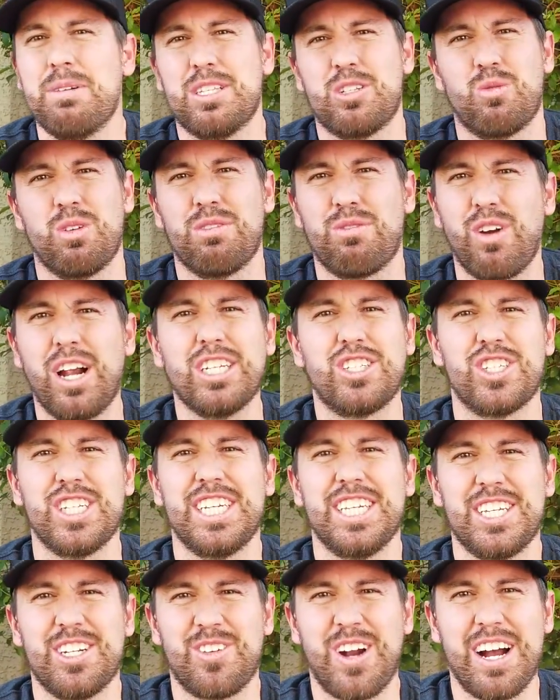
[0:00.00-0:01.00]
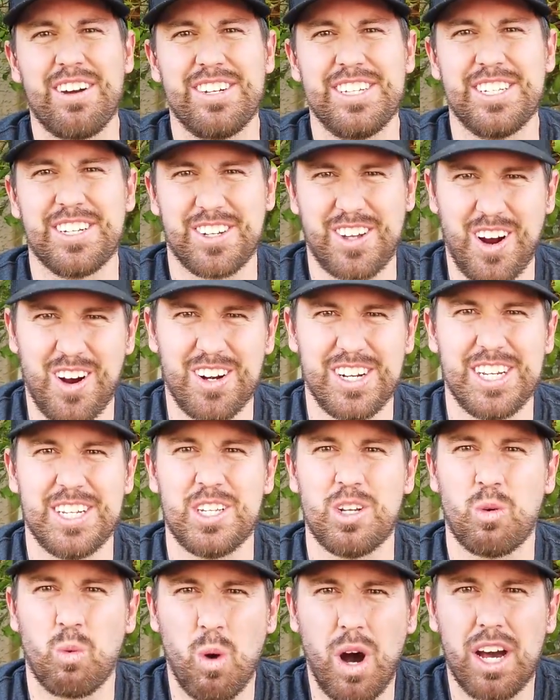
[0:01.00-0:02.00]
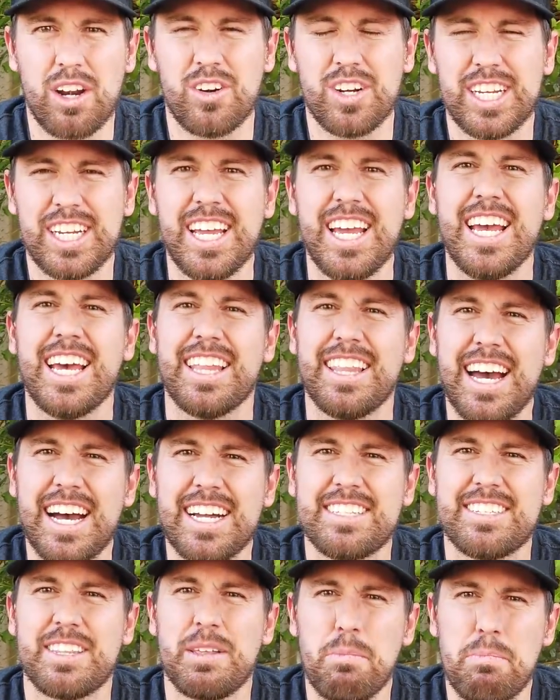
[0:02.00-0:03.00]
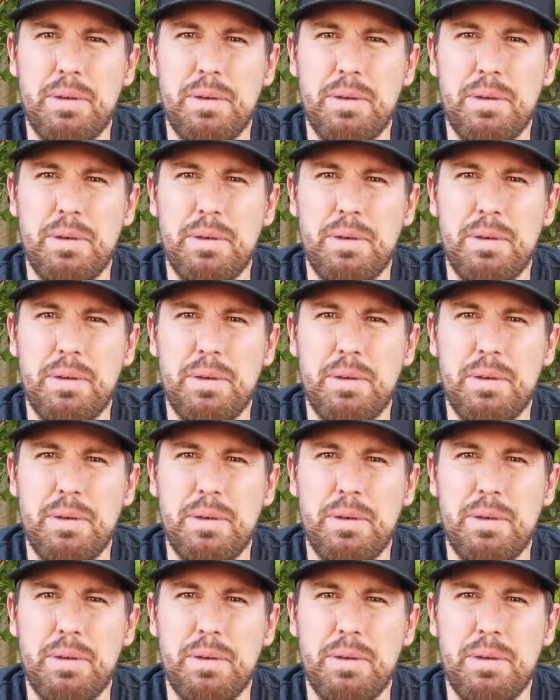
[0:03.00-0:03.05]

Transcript: it's refreshing, you're out in your garden, you're watering. That's the